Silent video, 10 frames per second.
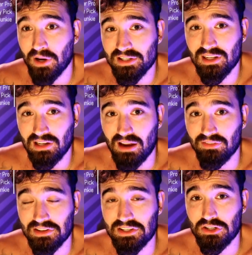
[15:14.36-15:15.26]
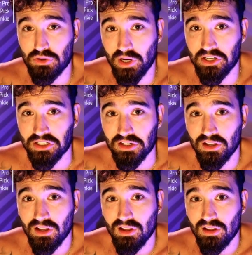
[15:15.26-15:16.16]
must get out of this
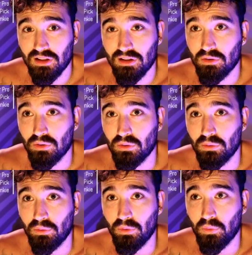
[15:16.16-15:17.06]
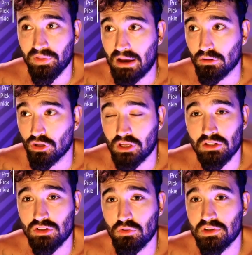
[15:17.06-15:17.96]
situation without
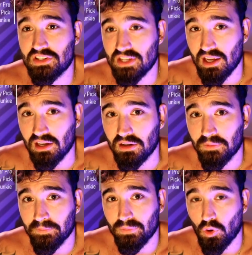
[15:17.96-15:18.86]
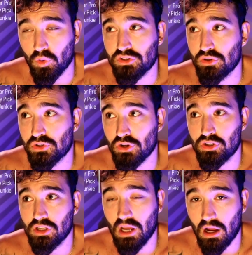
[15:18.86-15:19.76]
looking too insane or too
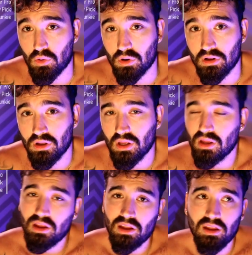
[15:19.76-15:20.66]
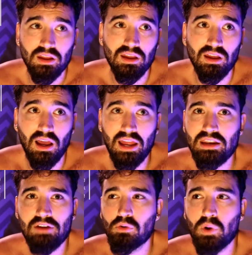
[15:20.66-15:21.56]
socially awkward I
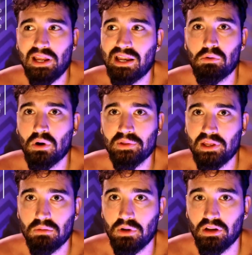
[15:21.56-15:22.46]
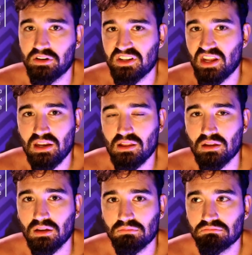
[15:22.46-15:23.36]
never went anywhere with anybody or did
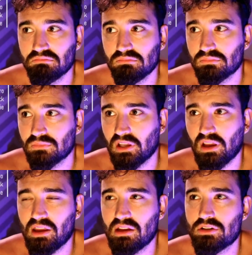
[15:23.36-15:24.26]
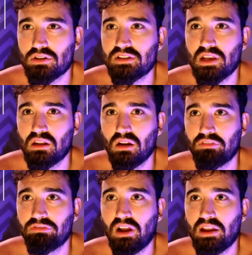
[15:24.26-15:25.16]
anything. Like, I can't stress that
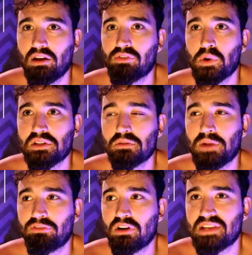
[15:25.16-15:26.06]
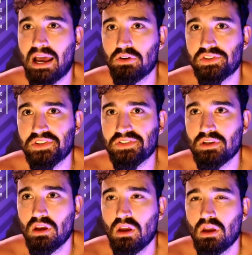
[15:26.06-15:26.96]
enough. I never went to my friends' houses,